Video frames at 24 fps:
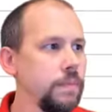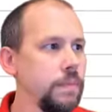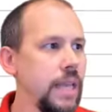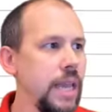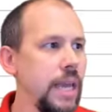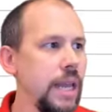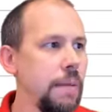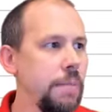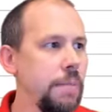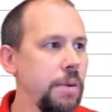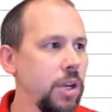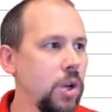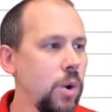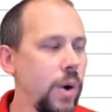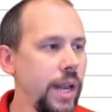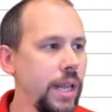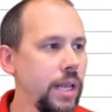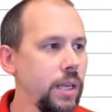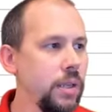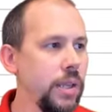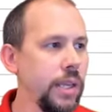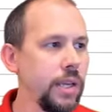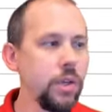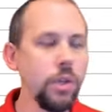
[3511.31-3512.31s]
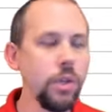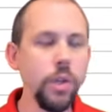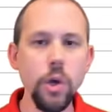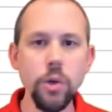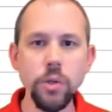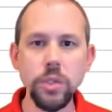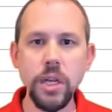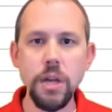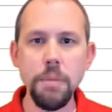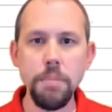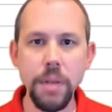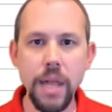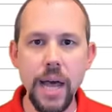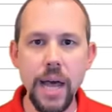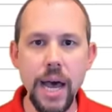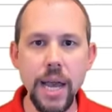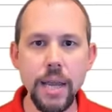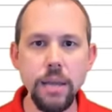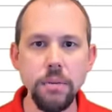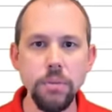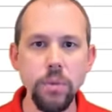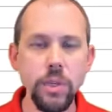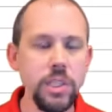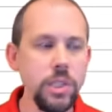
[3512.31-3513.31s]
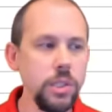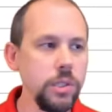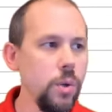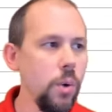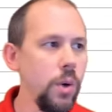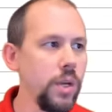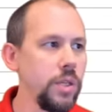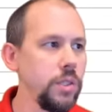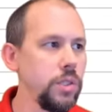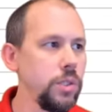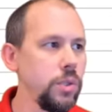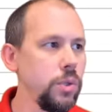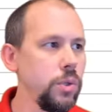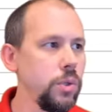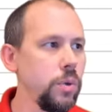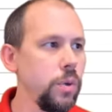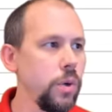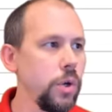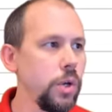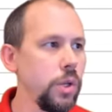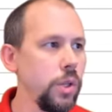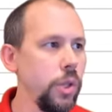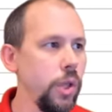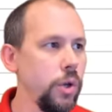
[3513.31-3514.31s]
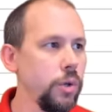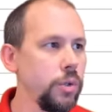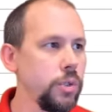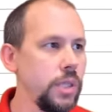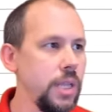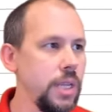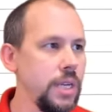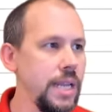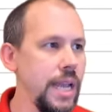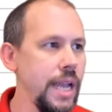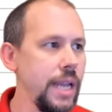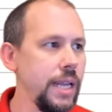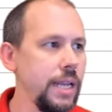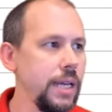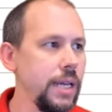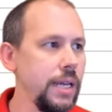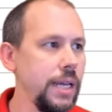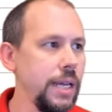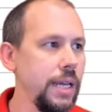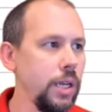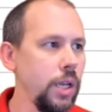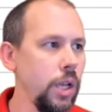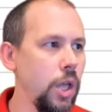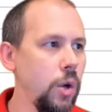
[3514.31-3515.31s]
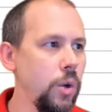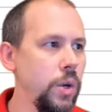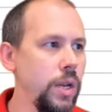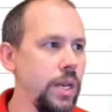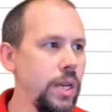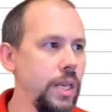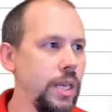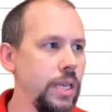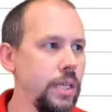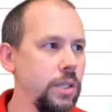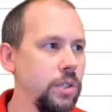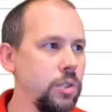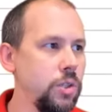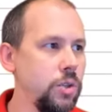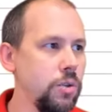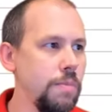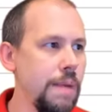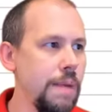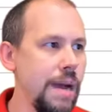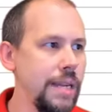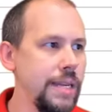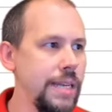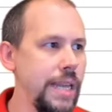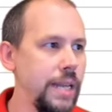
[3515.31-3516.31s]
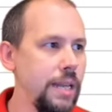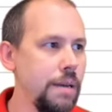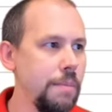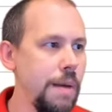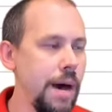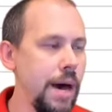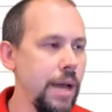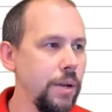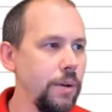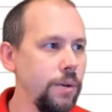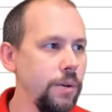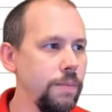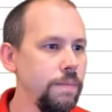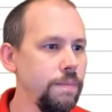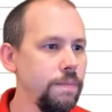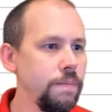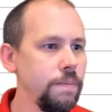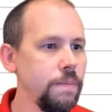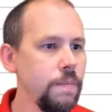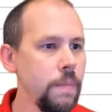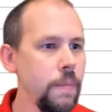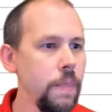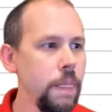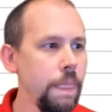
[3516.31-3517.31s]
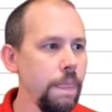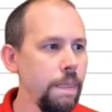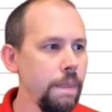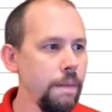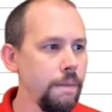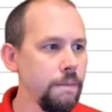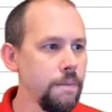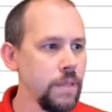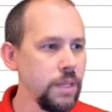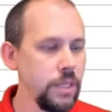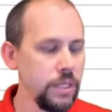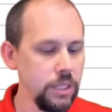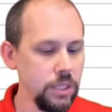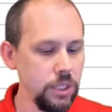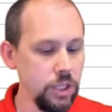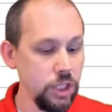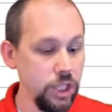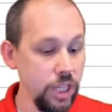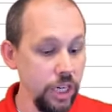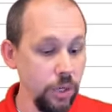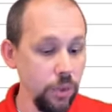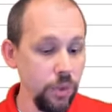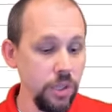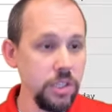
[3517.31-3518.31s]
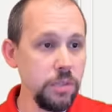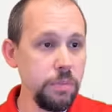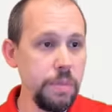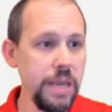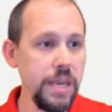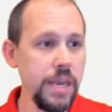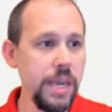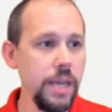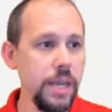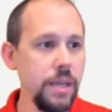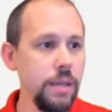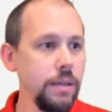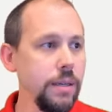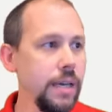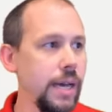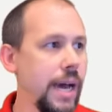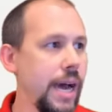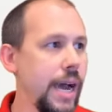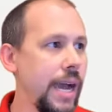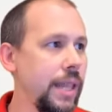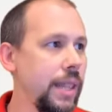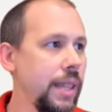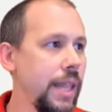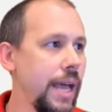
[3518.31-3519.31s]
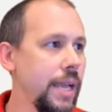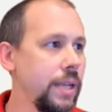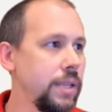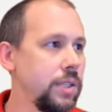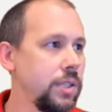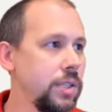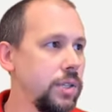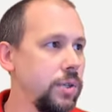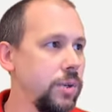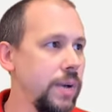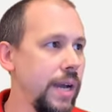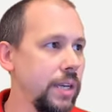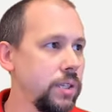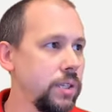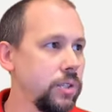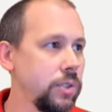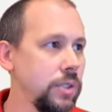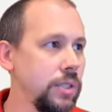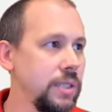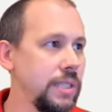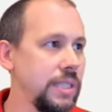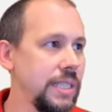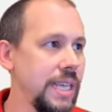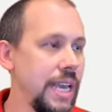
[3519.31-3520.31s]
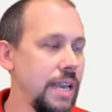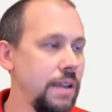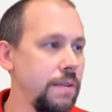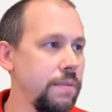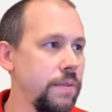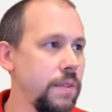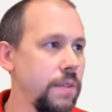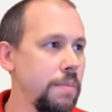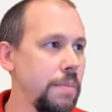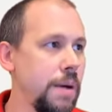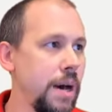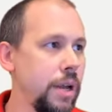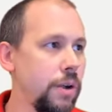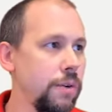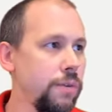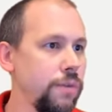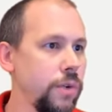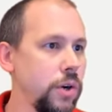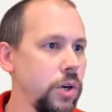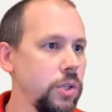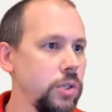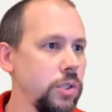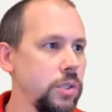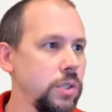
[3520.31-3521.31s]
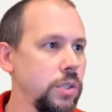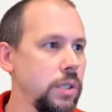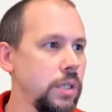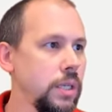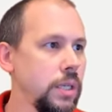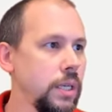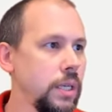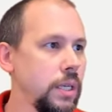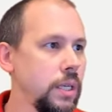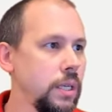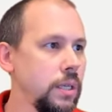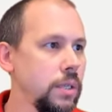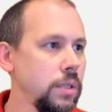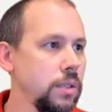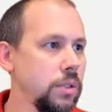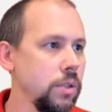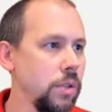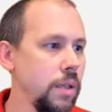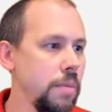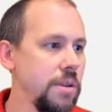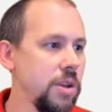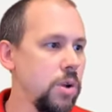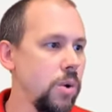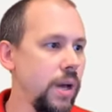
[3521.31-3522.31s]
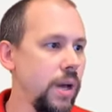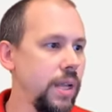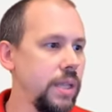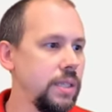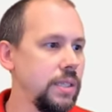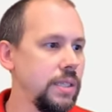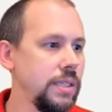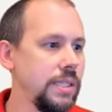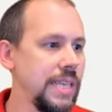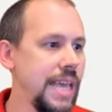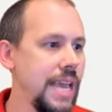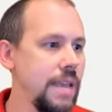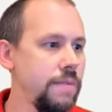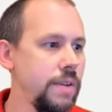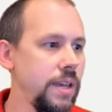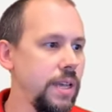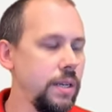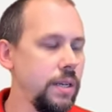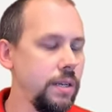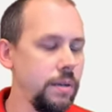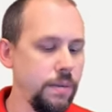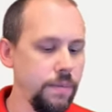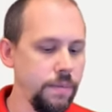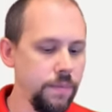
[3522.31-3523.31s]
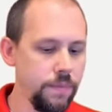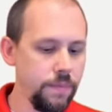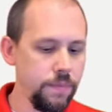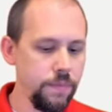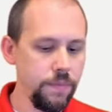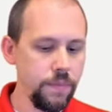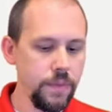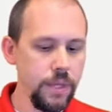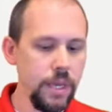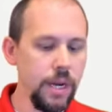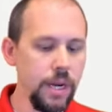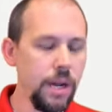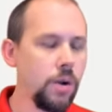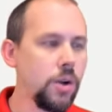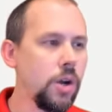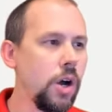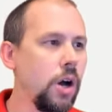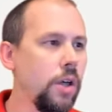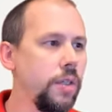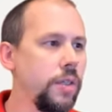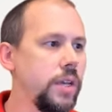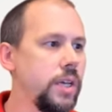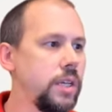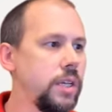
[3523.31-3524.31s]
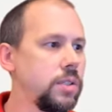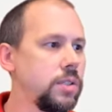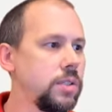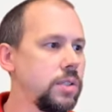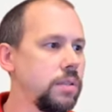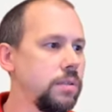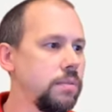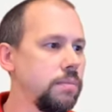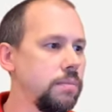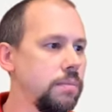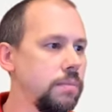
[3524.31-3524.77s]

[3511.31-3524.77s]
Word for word: And I'm gonna go ahead and click close and apply, which is going to close the data and load it into my data model. Generally speaking, I like to actually save the model first. So let me go ahead and save it. And I'll call this,